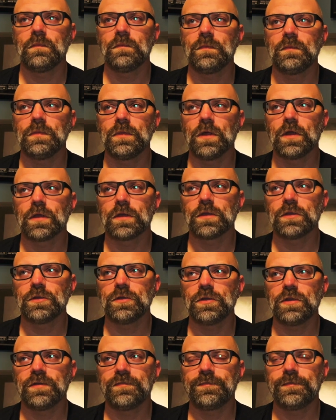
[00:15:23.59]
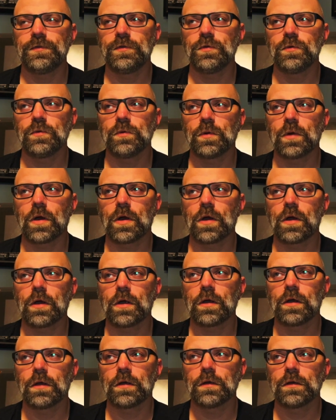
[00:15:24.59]
Look, if you
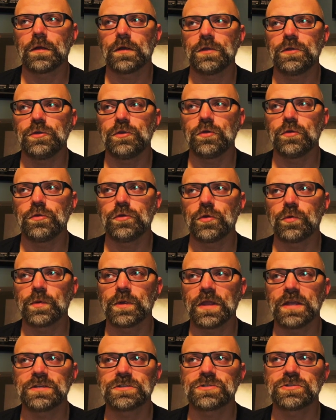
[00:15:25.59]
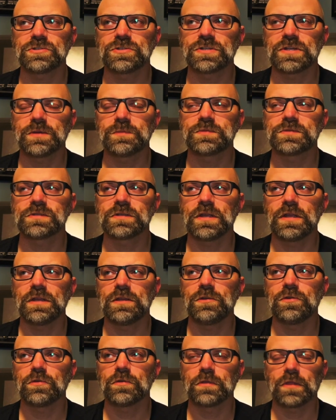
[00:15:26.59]
are, your relationships
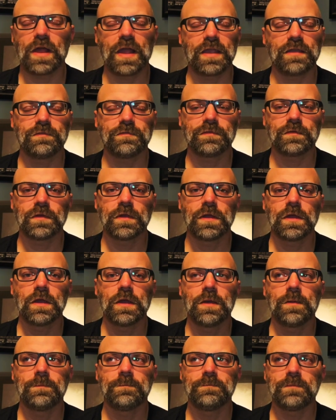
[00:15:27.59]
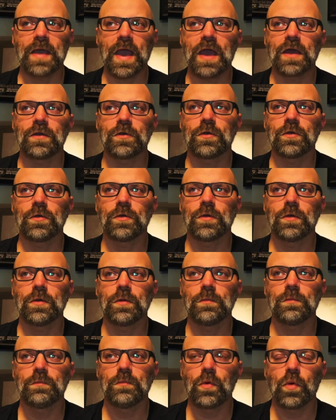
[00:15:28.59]
in your life matter
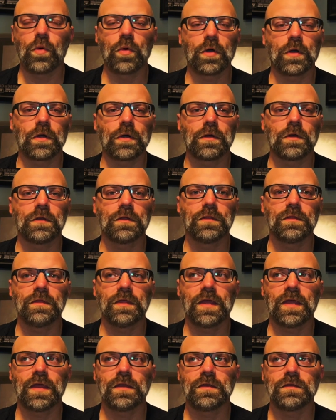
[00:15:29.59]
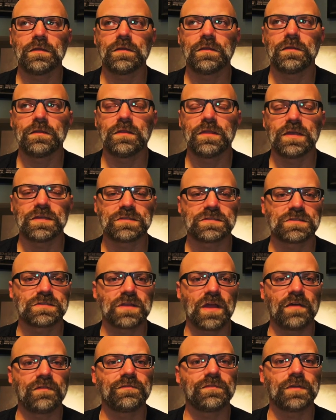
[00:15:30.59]
more than this
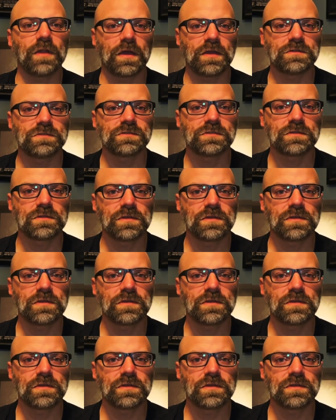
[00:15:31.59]
stuff does.